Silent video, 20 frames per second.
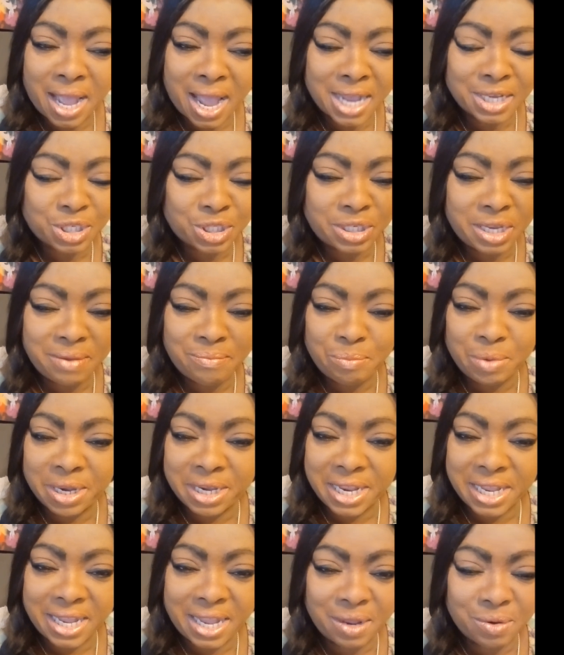I see
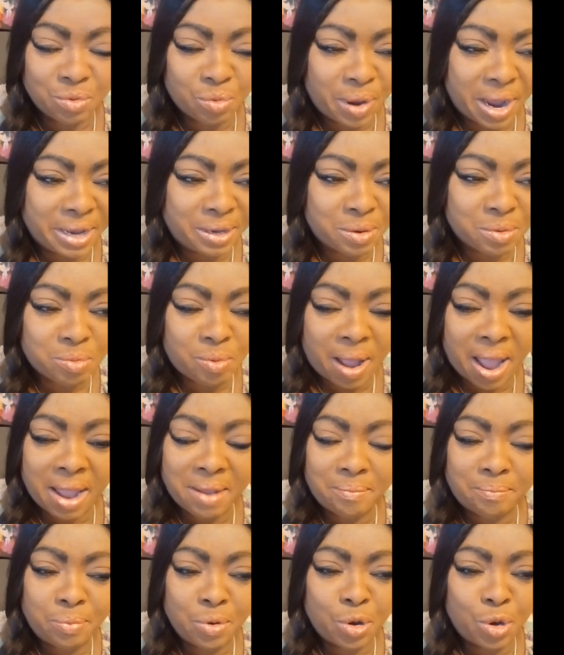many getting ready to
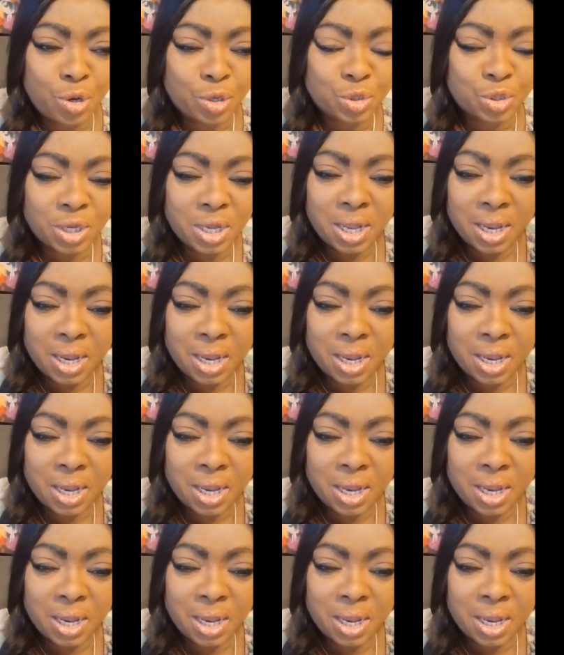write books,